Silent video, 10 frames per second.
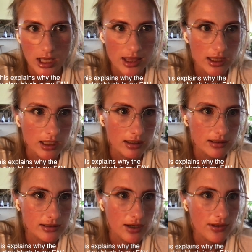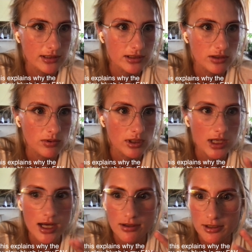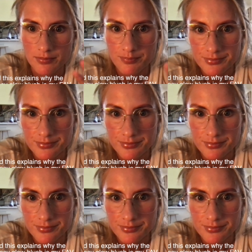I think is how that's gonna work. I don't know.